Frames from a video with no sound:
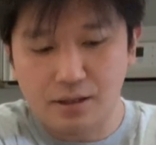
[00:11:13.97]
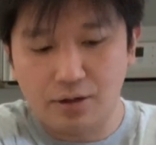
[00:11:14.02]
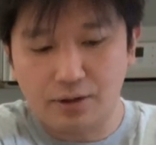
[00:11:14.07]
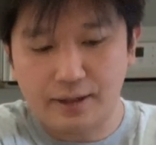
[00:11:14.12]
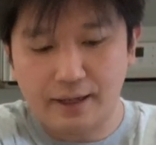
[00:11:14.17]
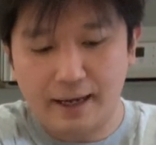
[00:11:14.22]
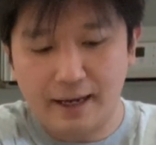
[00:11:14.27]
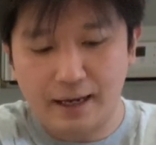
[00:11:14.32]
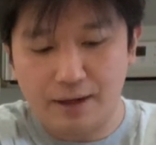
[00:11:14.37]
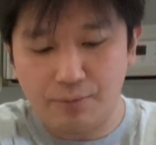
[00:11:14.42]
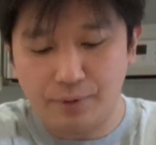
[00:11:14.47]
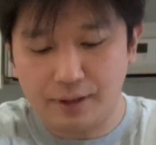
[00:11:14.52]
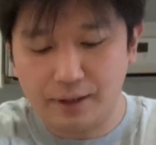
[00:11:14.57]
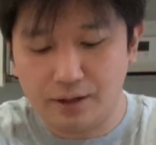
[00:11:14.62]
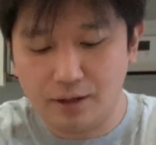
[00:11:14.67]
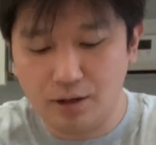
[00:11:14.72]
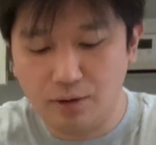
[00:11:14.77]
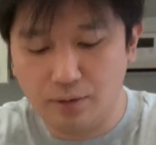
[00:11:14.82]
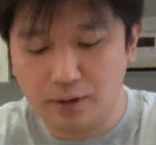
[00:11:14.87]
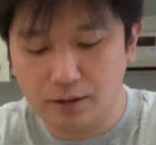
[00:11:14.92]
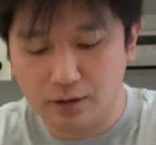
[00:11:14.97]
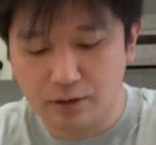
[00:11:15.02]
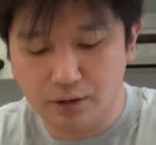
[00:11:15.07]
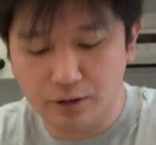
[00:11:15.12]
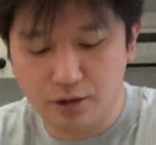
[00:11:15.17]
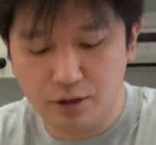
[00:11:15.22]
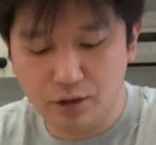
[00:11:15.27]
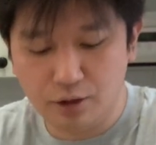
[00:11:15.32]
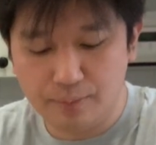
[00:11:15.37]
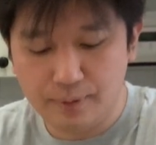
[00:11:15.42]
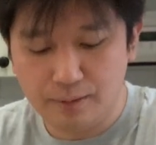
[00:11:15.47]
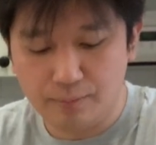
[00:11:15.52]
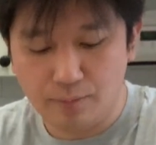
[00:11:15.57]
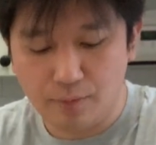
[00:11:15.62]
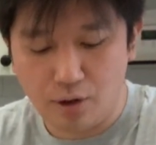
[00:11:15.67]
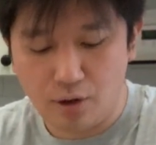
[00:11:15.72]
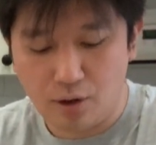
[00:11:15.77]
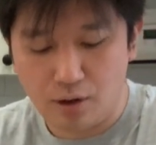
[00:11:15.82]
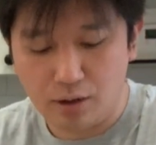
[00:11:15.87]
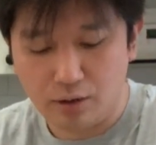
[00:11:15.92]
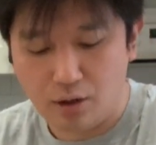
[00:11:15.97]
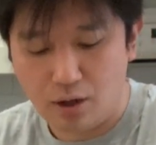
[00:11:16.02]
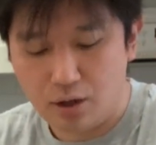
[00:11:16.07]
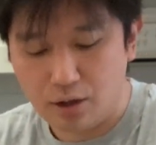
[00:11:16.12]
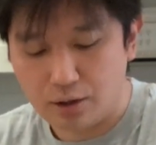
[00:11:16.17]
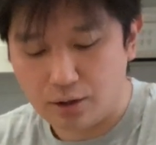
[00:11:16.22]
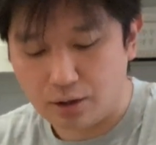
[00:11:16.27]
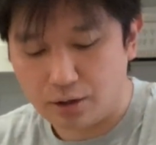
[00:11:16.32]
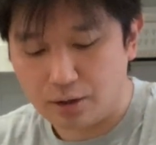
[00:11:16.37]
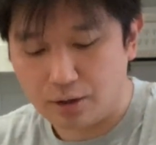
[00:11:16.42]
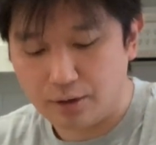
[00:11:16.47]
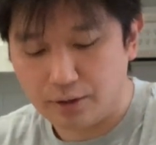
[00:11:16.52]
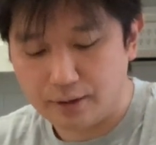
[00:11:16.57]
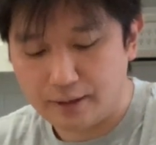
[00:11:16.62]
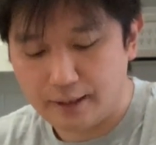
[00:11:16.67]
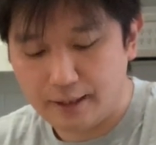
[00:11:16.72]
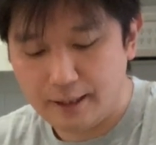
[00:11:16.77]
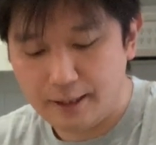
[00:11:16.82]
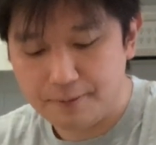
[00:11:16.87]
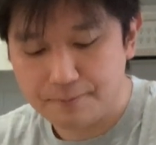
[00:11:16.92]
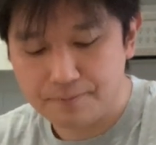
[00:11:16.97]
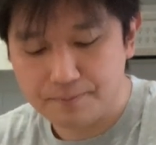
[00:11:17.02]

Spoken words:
Okay, we can go a little bit longer, okay?